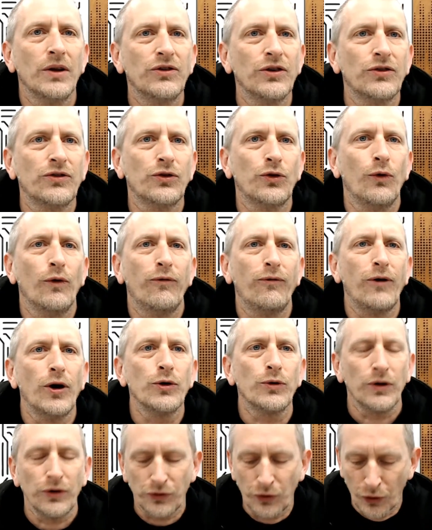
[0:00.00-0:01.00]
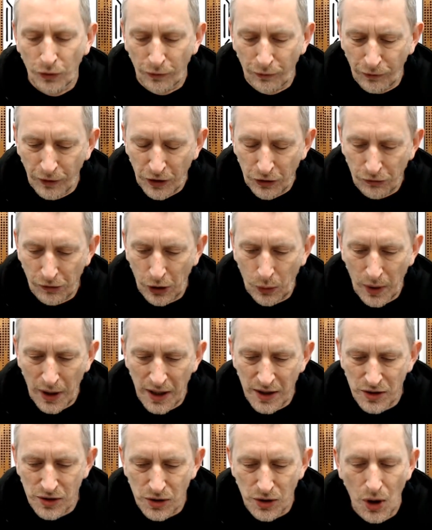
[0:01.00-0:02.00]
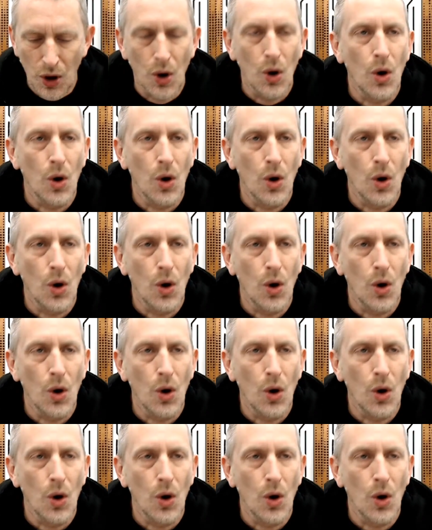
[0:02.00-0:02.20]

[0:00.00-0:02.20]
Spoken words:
just sort of focused on feature requests,